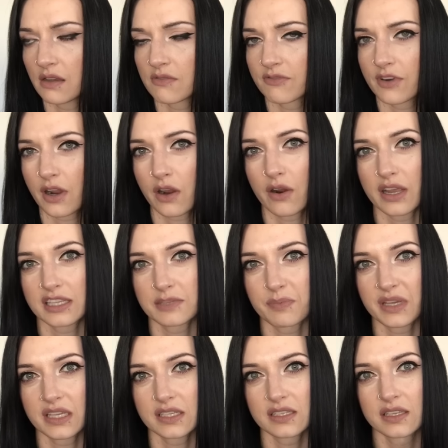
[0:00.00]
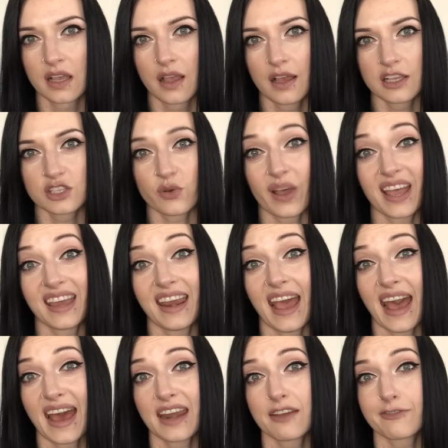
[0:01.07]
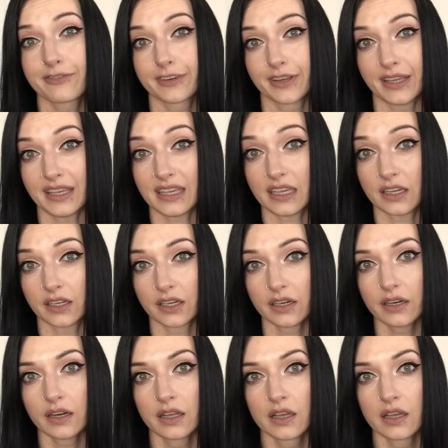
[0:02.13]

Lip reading: for Christmas? So I had it for a year.